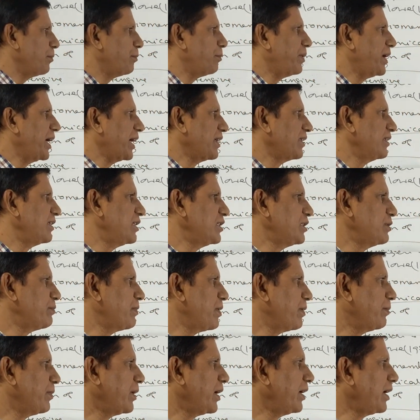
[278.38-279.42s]
break this
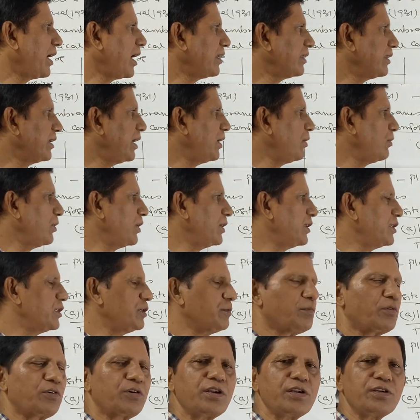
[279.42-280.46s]
membrane and then only the
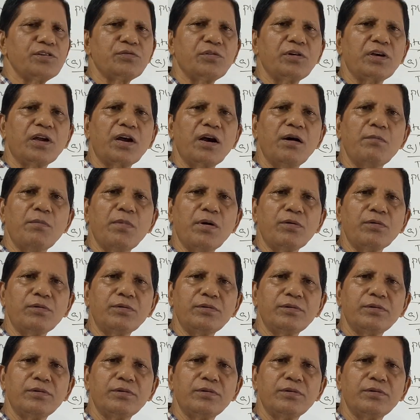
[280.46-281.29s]
proteins will come out.